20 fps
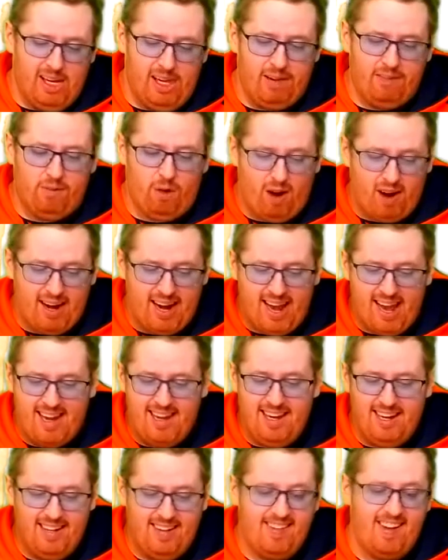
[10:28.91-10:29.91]

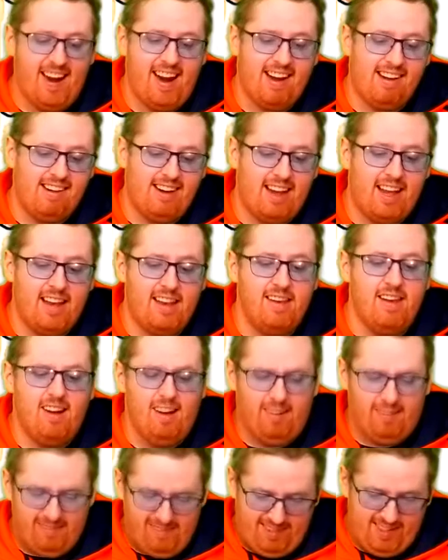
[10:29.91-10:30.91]
forehead, chin, and
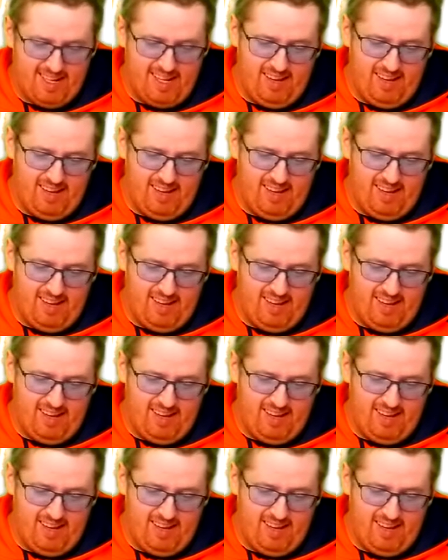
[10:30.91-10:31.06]
nose.